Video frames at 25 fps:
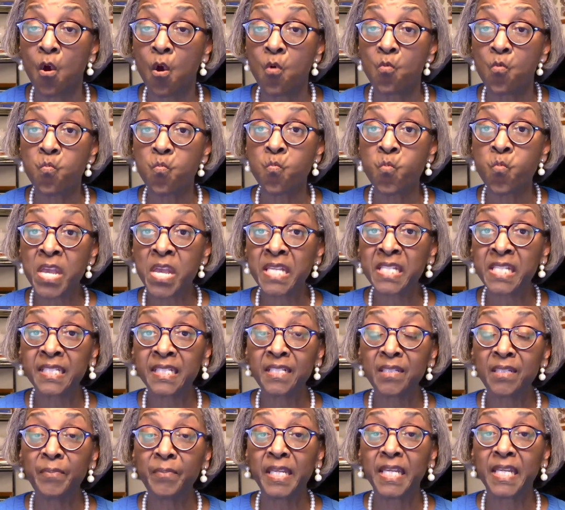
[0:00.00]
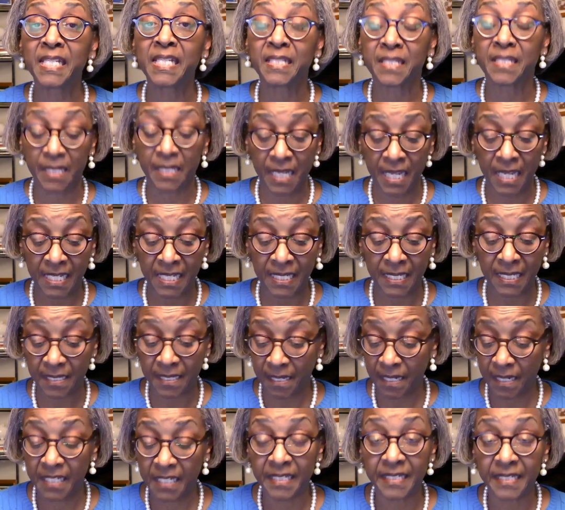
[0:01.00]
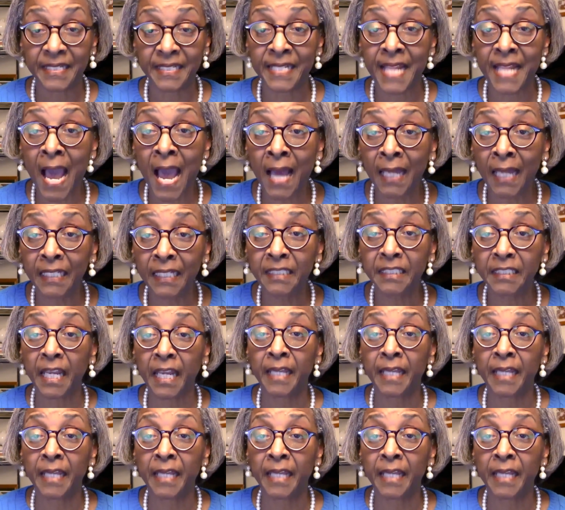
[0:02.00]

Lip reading: Wisdom is knowledge and